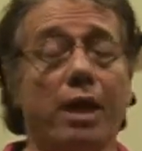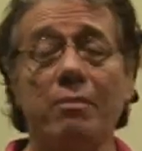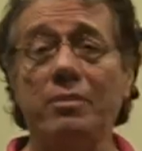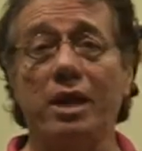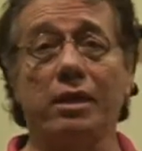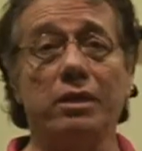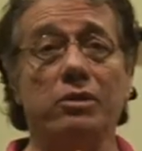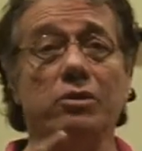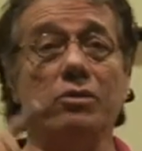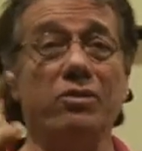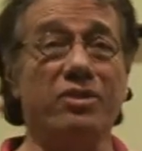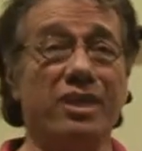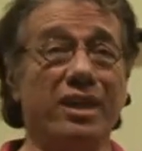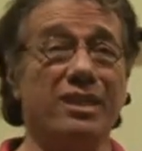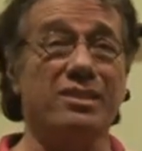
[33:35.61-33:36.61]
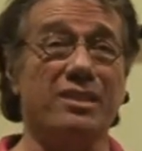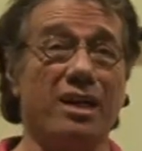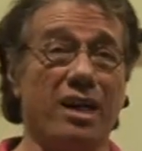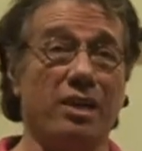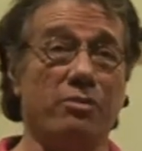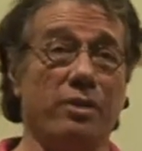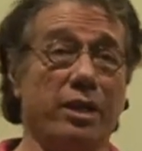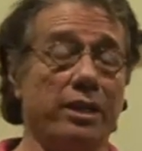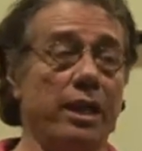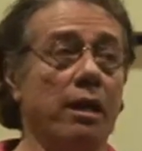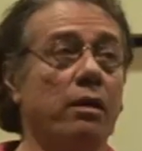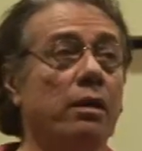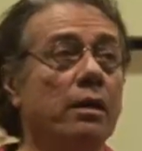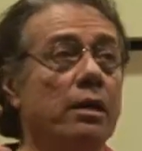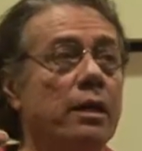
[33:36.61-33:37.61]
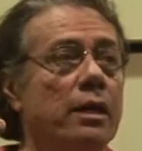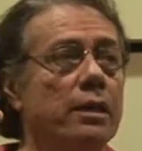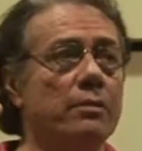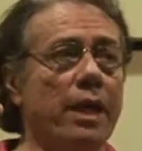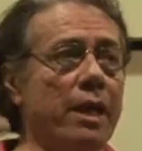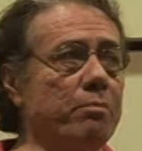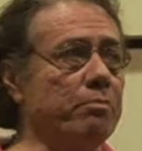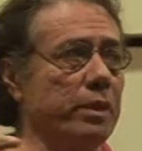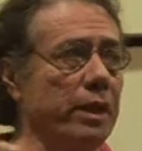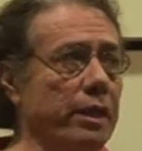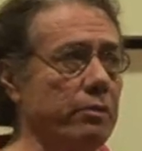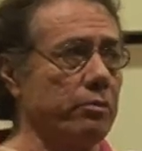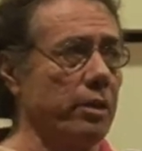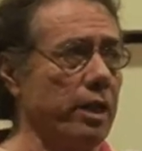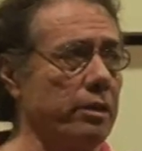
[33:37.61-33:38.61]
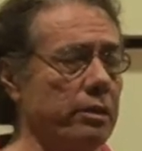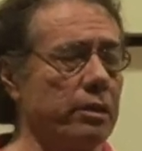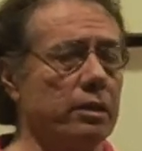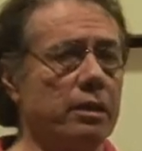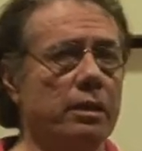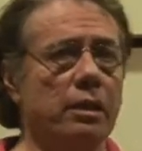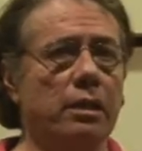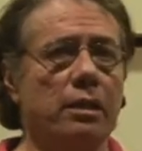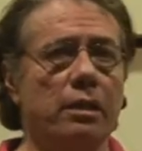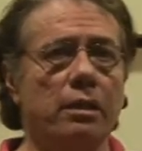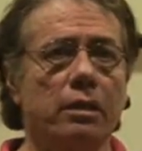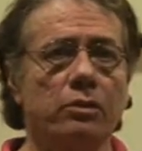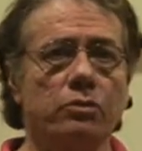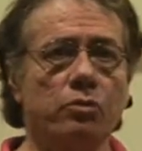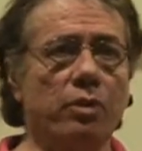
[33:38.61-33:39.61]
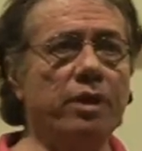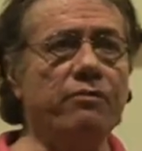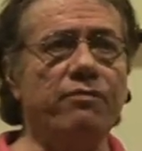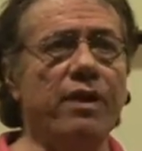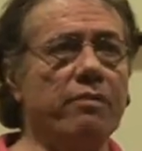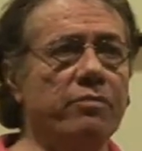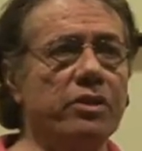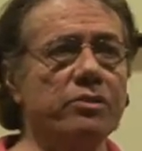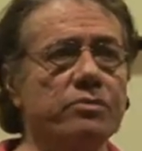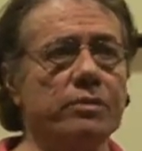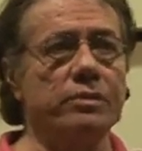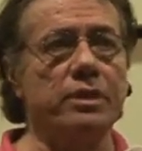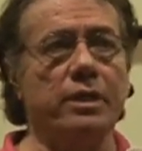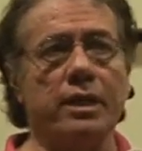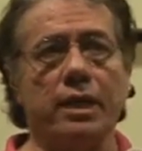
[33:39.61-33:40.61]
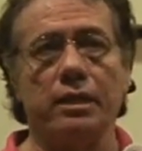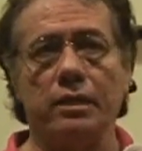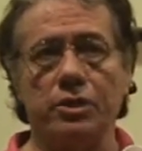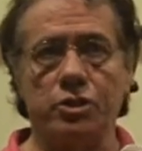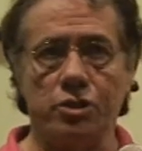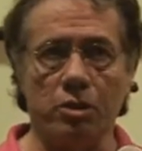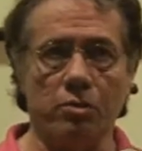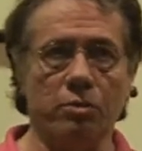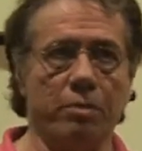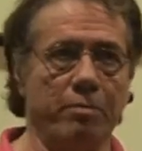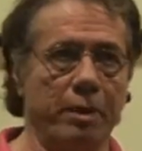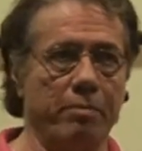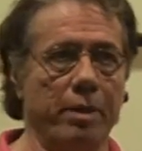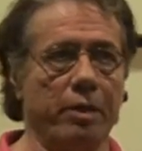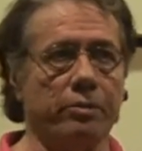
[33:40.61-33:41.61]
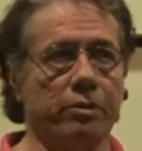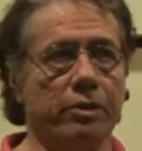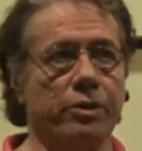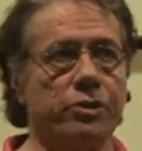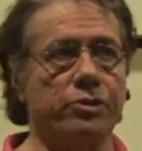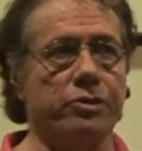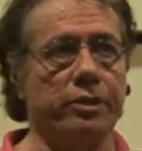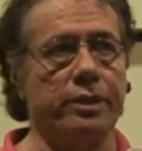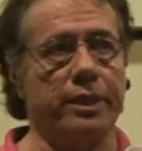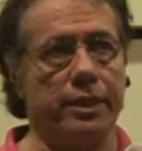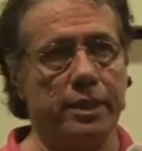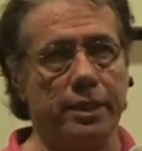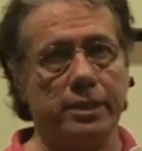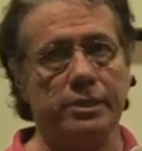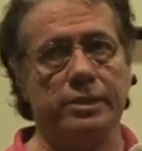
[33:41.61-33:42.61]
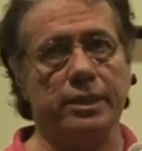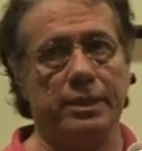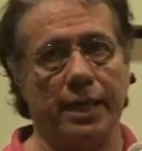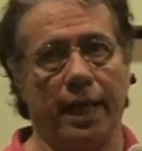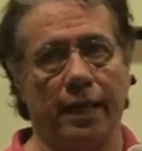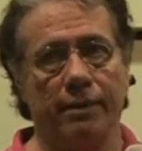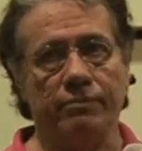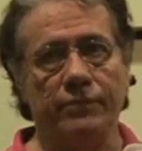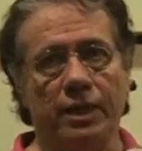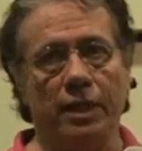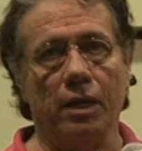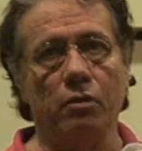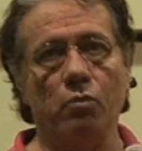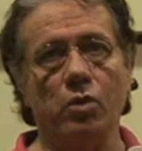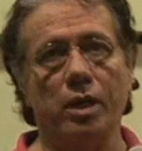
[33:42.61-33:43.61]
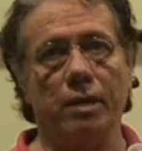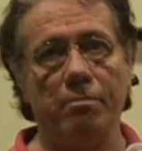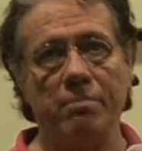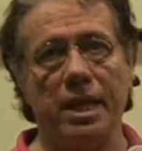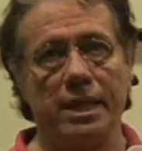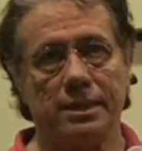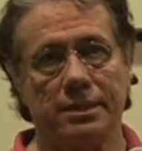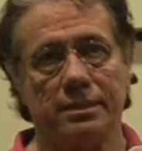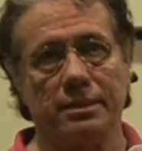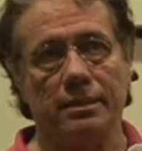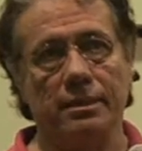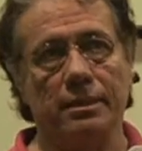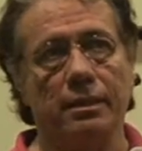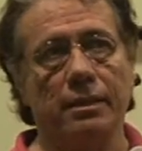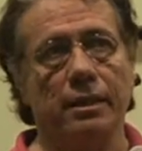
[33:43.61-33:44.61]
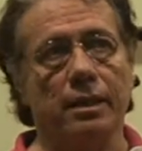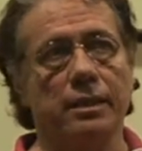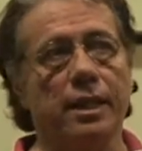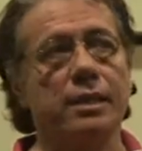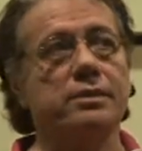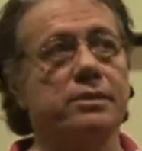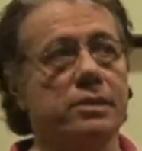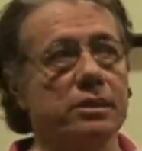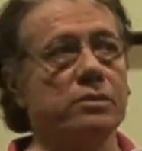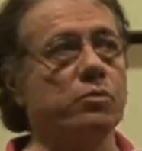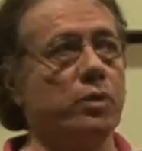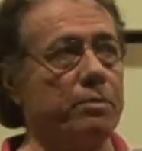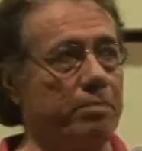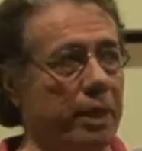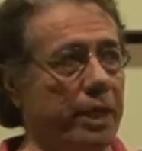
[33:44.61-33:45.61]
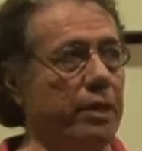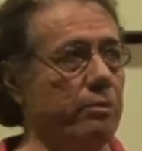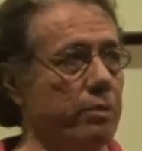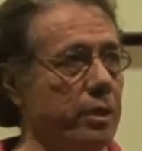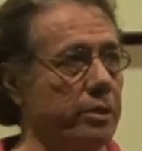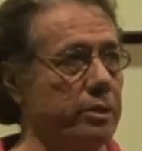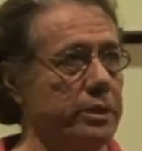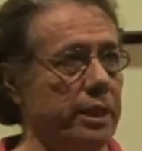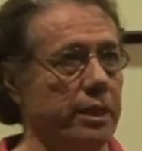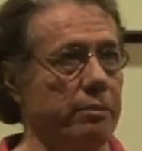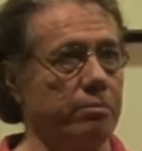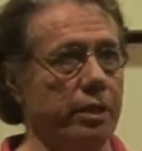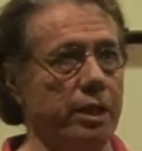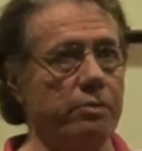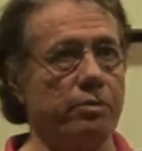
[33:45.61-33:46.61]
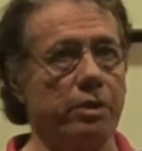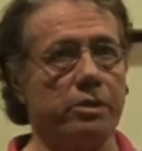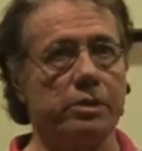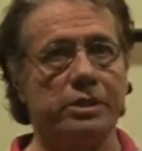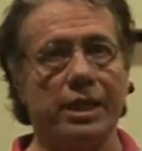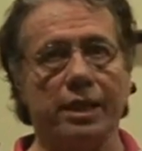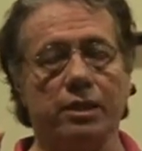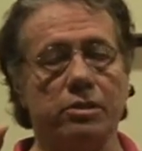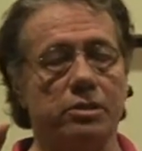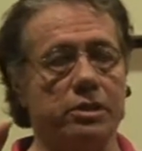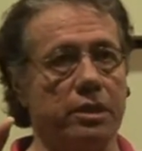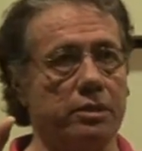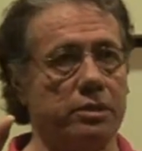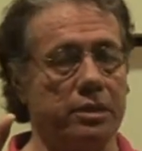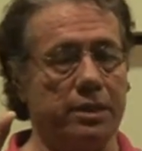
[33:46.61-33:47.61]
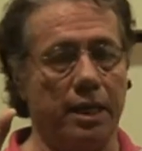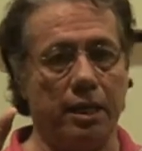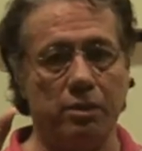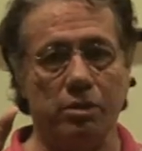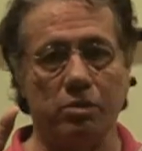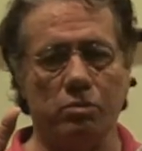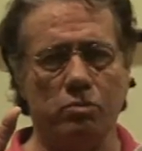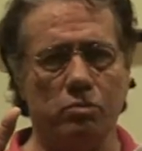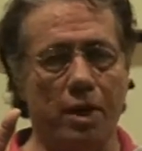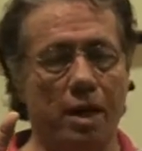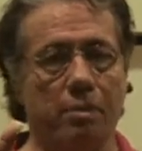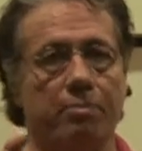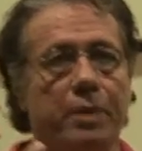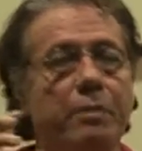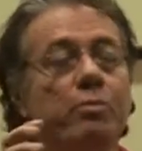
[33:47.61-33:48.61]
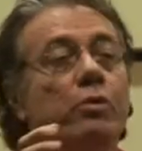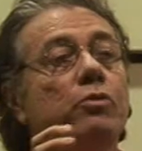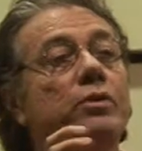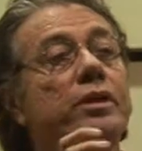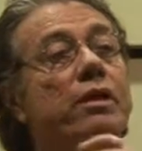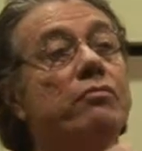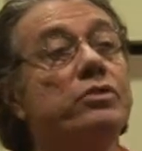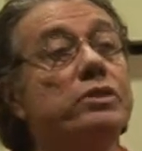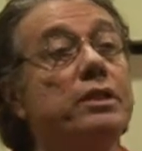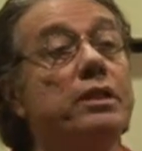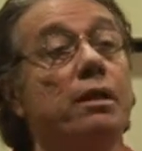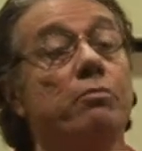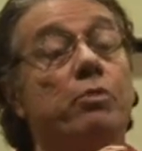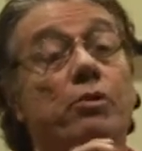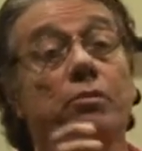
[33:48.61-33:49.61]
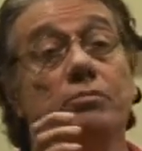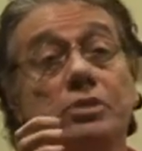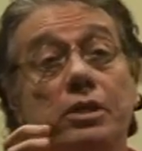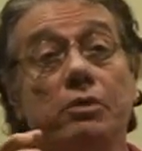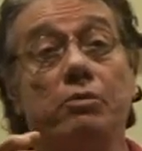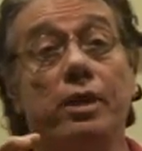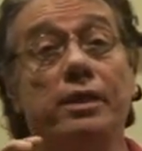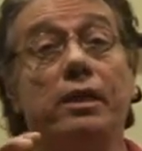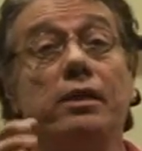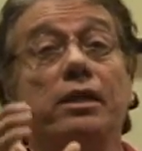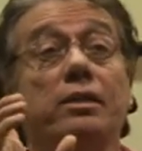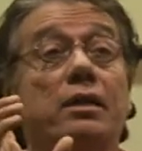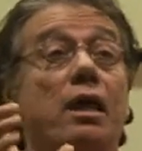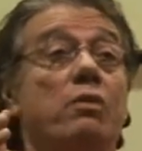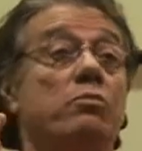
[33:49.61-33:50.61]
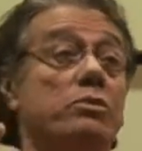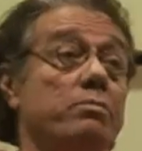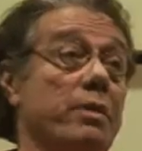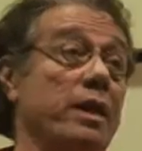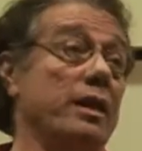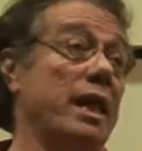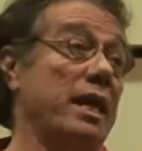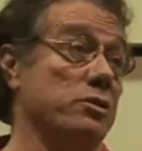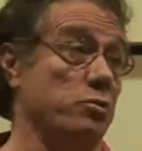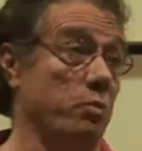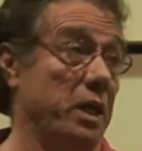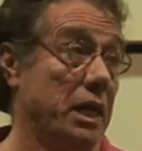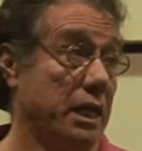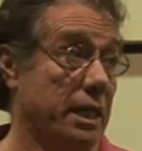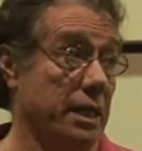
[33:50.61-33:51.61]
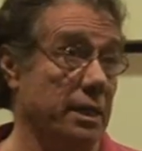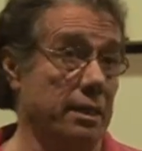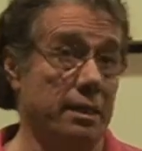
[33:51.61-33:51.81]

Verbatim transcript: I'm not kidding you. You think it's hot right now, like Blade Runner. 25 years from today, the show will be better understood than it is today and what it meant. And that's just what Blade Runner did. Blade Runner is like, you see it today and you go, wow, people who had never seen that program see it right now, they thought it was made last week.